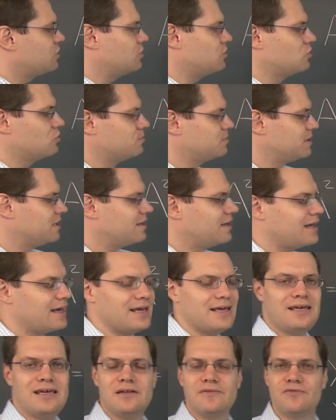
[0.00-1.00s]
cubed,
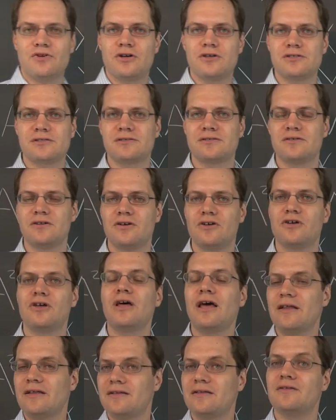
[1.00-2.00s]
a inverse,
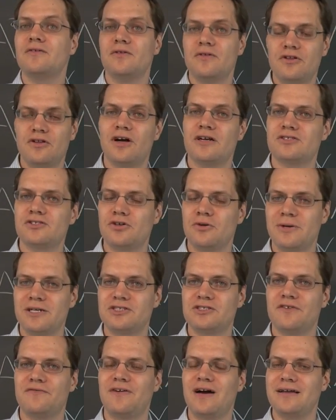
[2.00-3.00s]
and not so
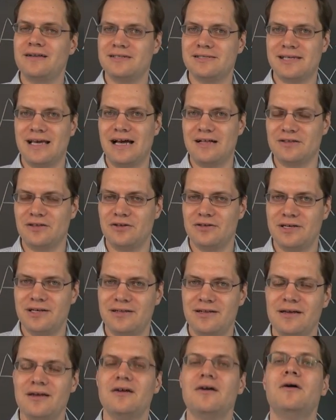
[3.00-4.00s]
much define as
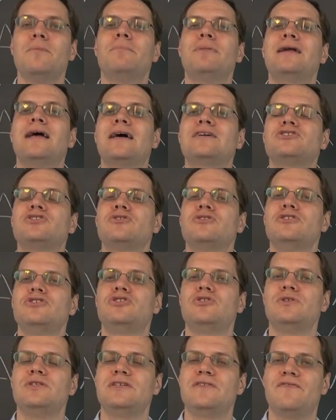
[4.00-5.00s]
calculate, but actually
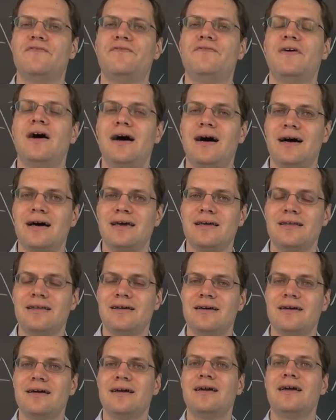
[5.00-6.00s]
to define
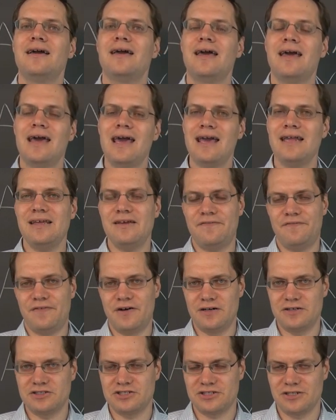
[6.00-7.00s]
any
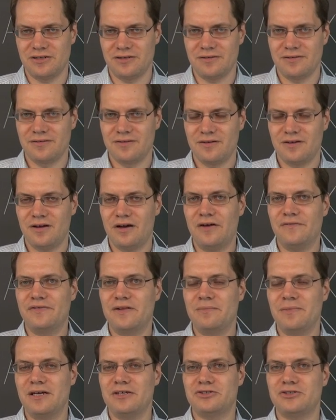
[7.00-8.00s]
function of
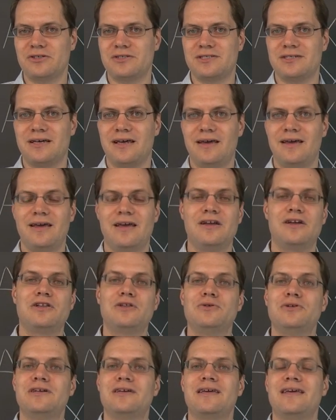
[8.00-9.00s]
the matrix A,
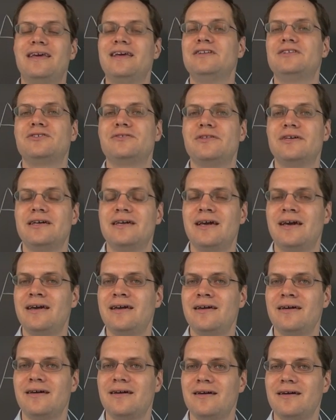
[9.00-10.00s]
including e to the
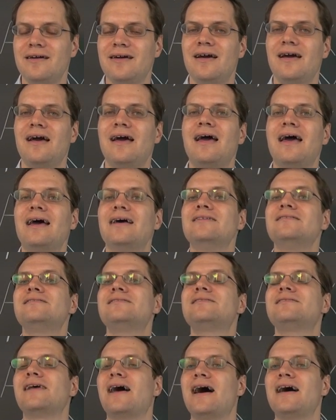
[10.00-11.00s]
a and
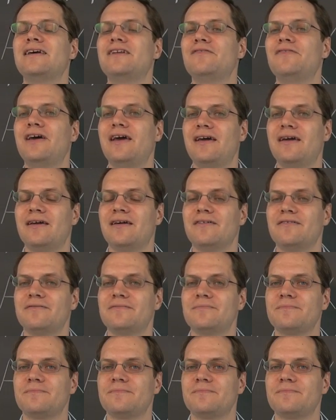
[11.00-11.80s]
sine of a.